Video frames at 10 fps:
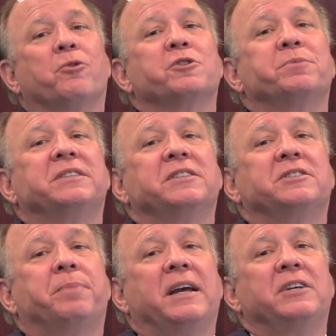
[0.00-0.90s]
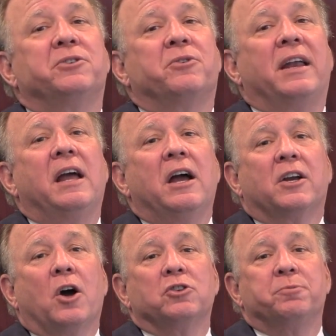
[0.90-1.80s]
force participation rate
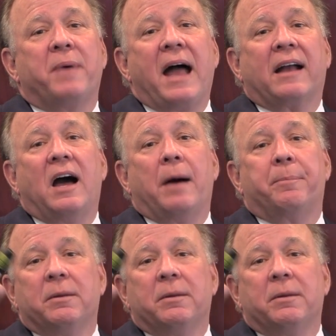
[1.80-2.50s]
goes back up.